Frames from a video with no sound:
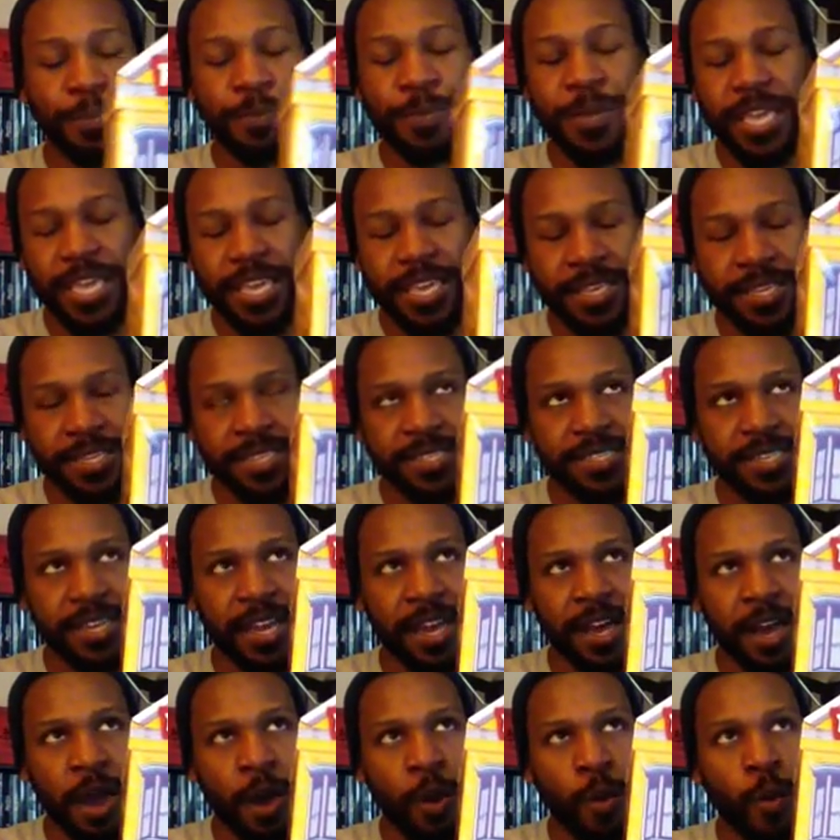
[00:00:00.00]
His
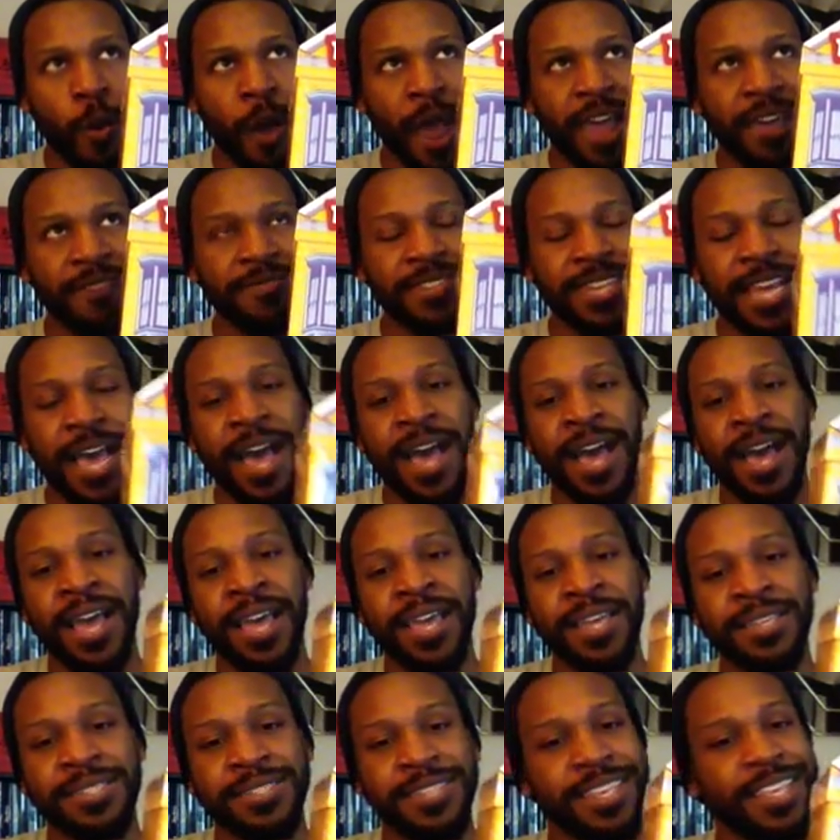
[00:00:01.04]
wife
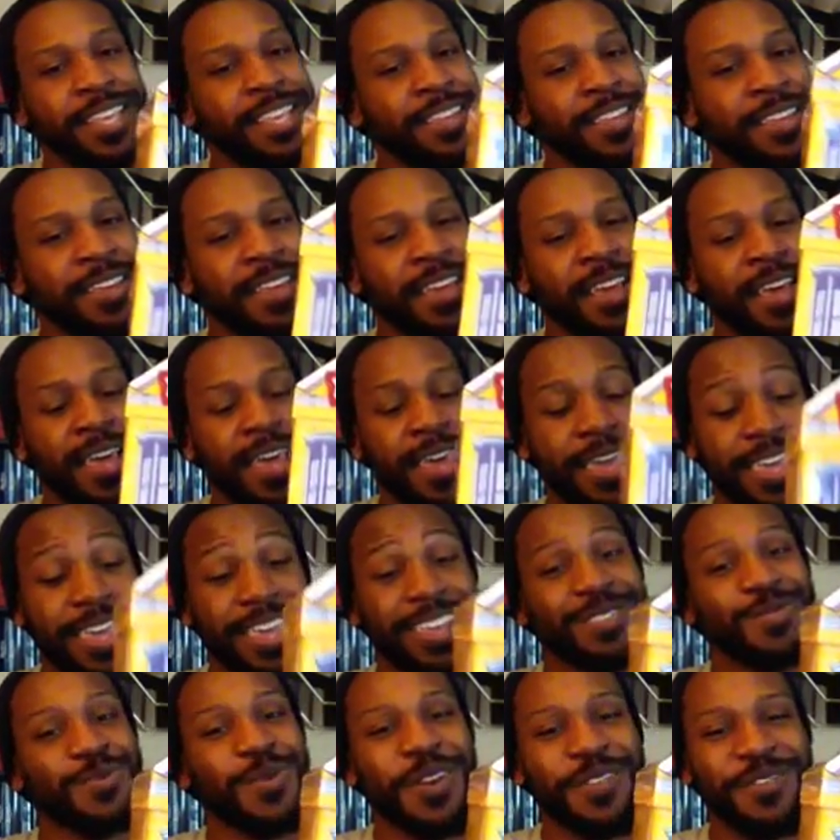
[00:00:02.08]
dies.
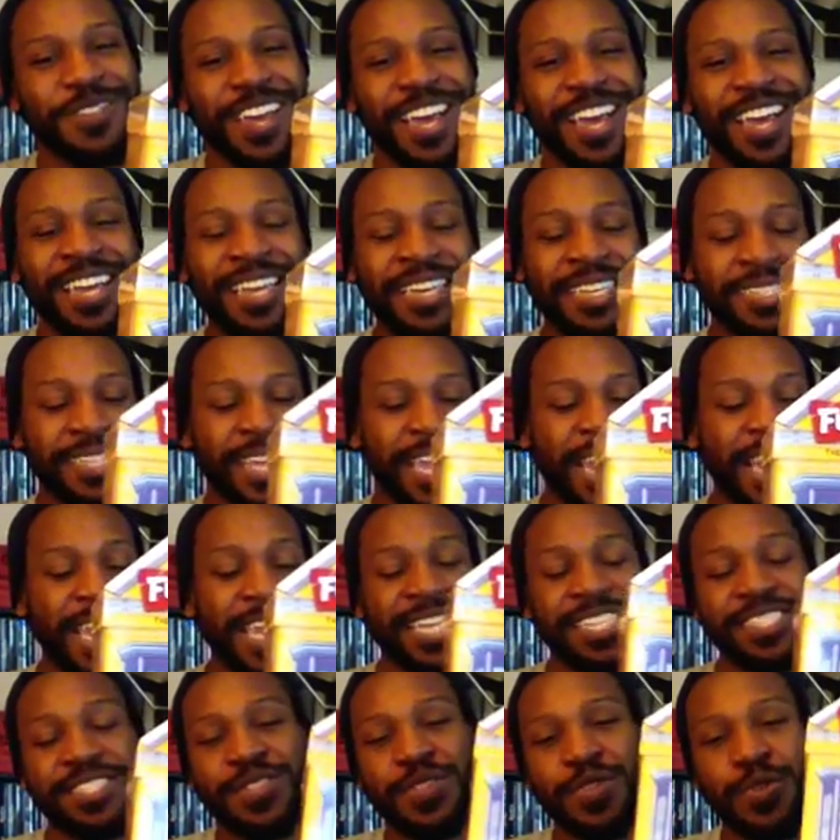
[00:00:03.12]
His wife dies, and he
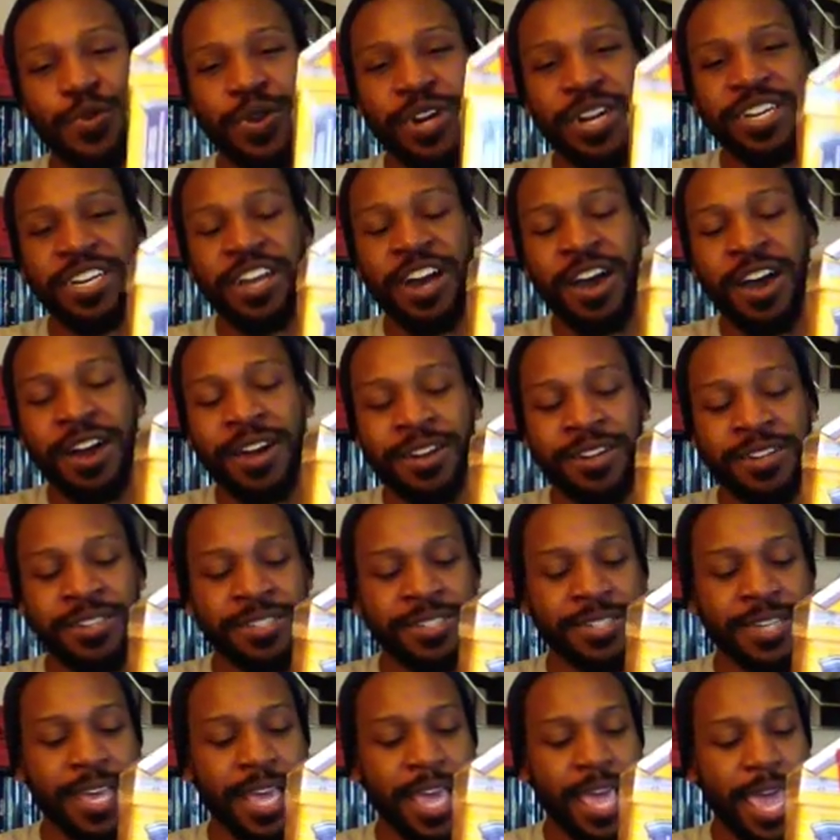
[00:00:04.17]
has 3
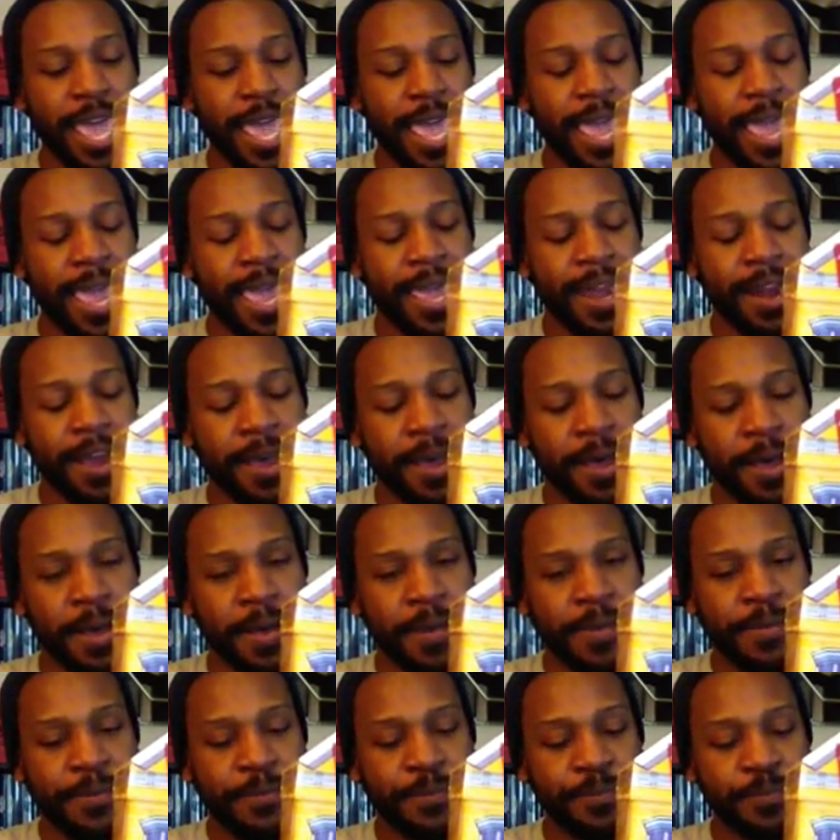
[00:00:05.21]
daughters.
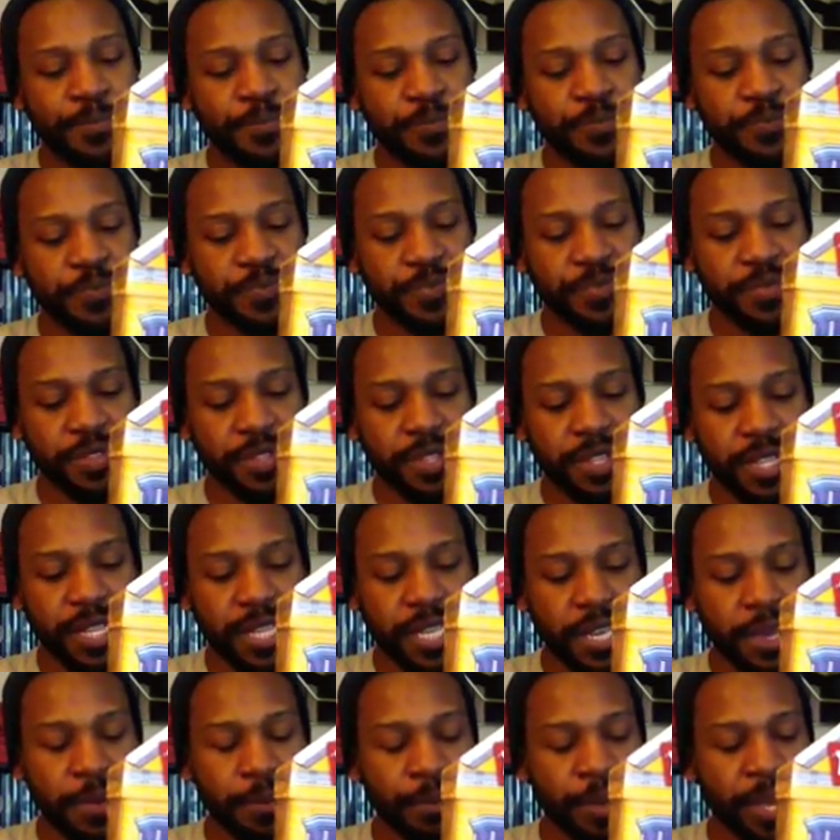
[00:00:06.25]
And
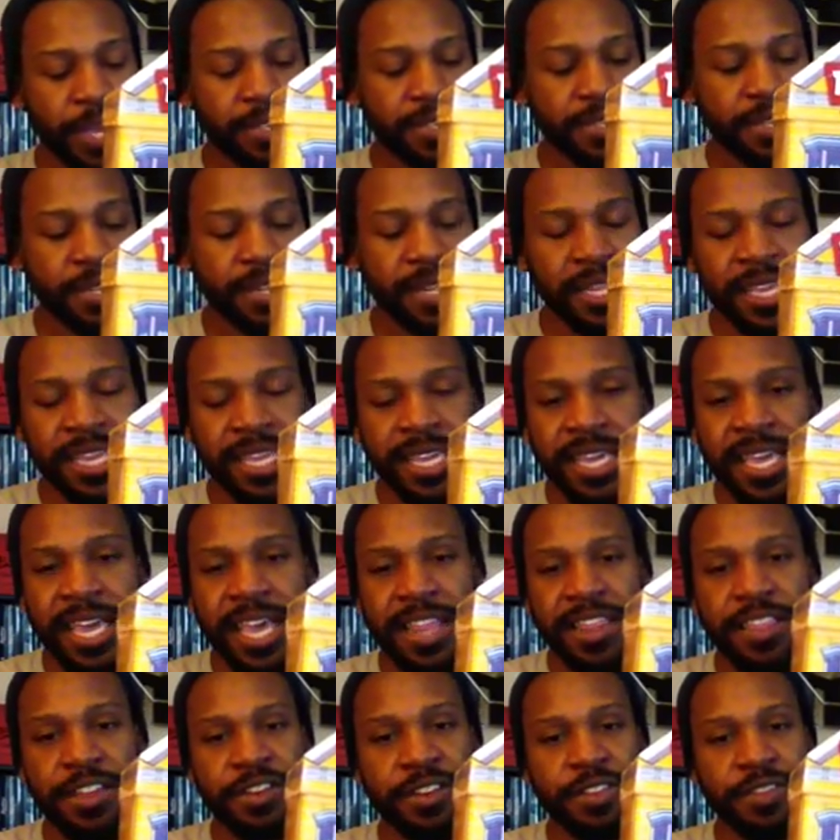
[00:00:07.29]
basically,
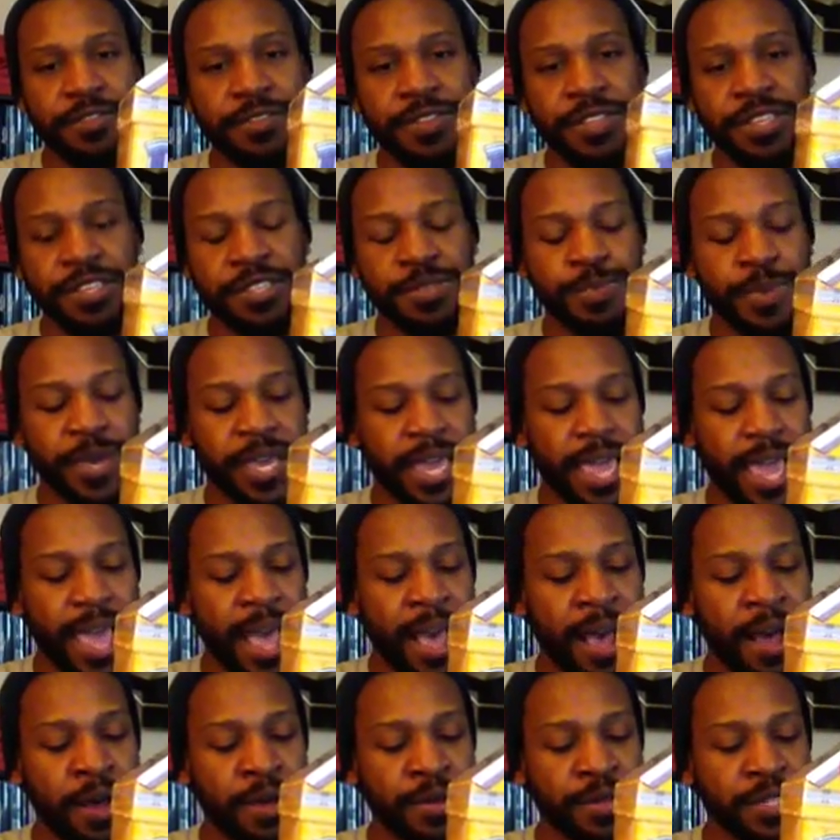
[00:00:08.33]
they're living in this big
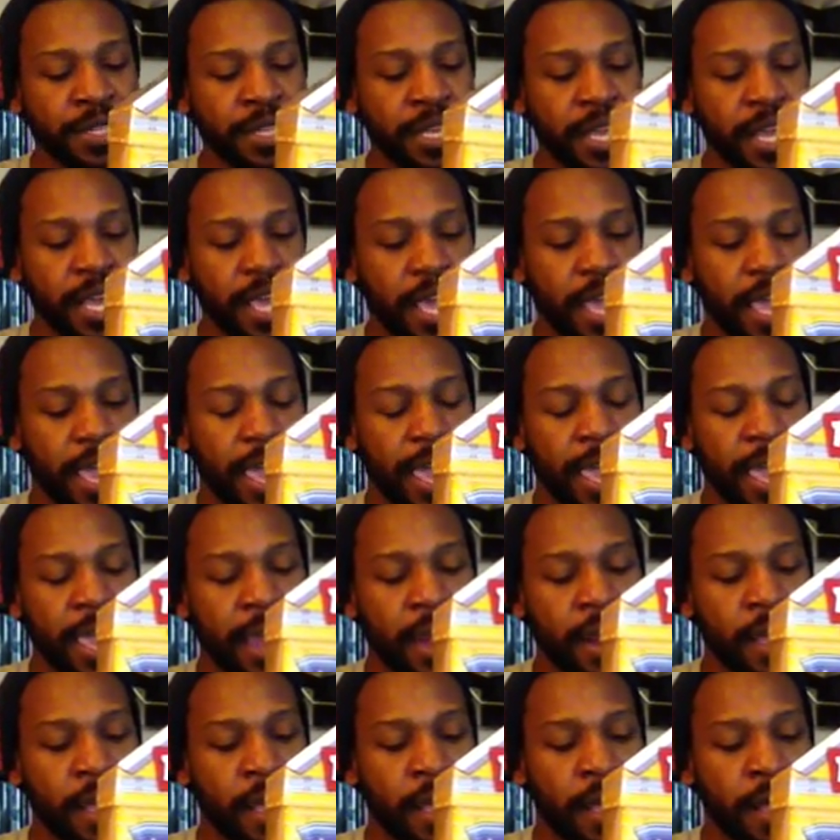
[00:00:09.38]
house,
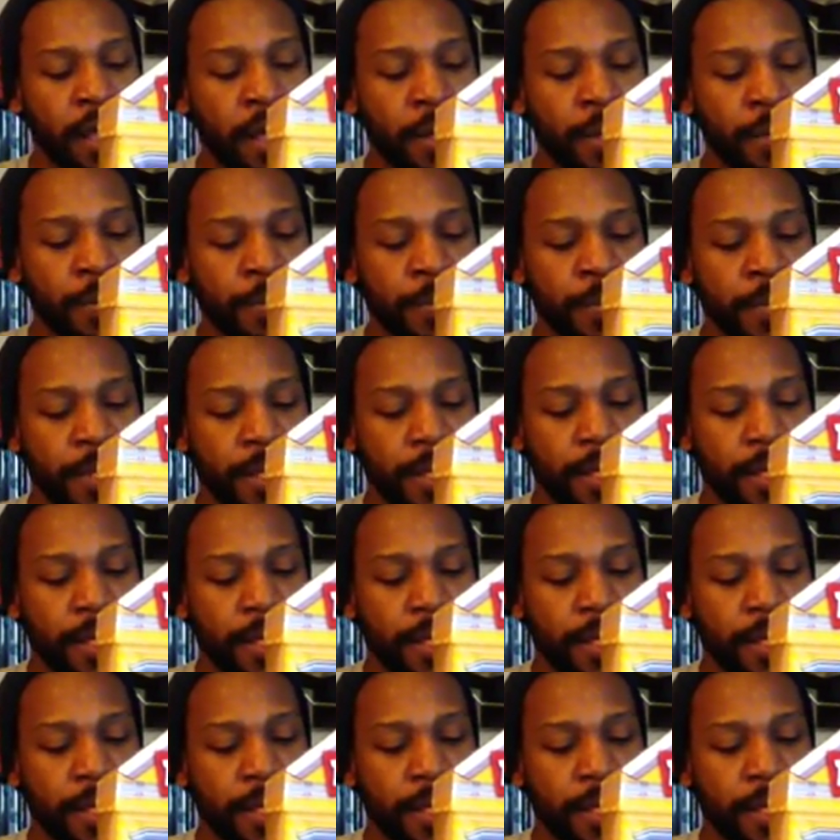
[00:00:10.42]
and